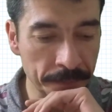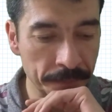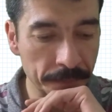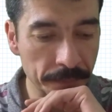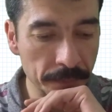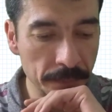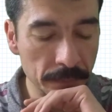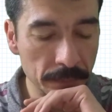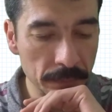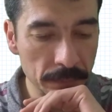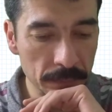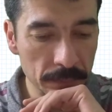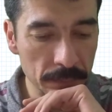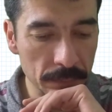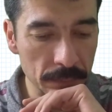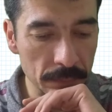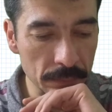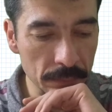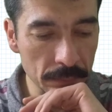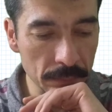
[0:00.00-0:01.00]

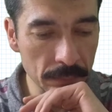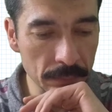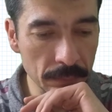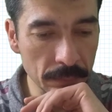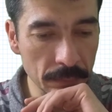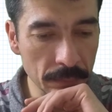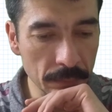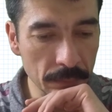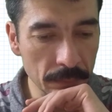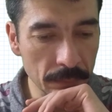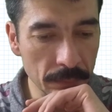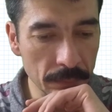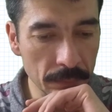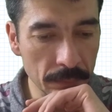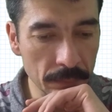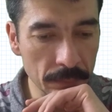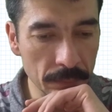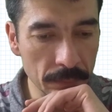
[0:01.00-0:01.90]
[no speech]